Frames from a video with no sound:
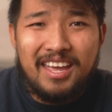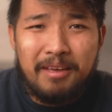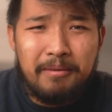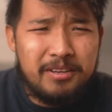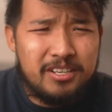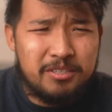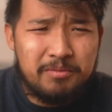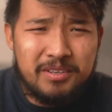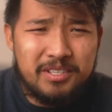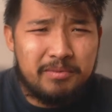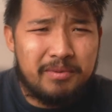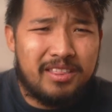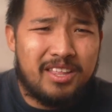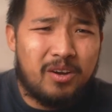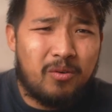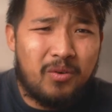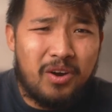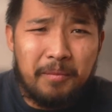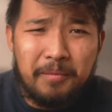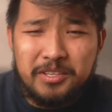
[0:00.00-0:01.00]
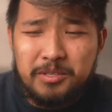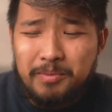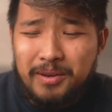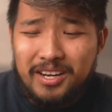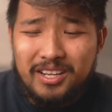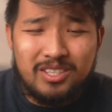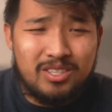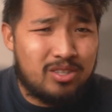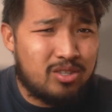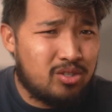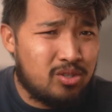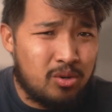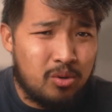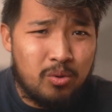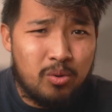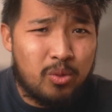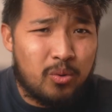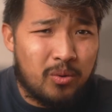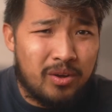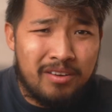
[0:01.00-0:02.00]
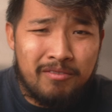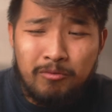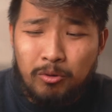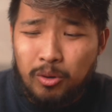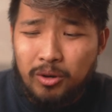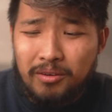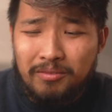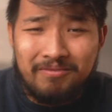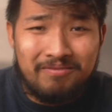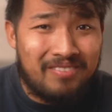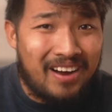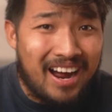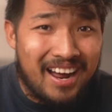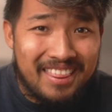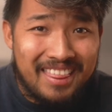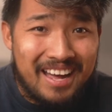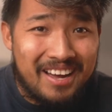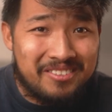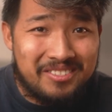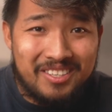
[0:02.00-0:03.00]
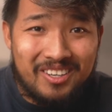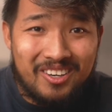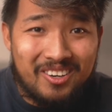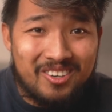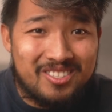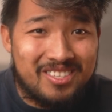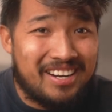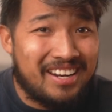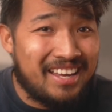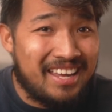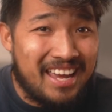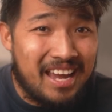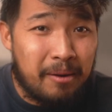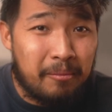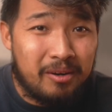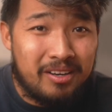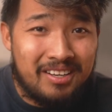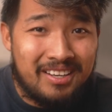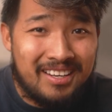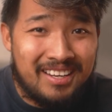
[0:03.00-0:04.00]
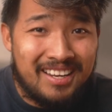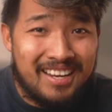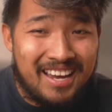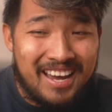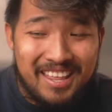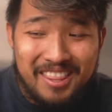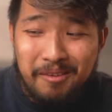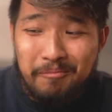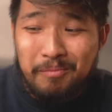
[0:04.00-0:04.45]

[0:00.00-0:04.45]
It just makes me think, why am I spending $2,000, $3,000, $4,000, $5,000 on a camera and then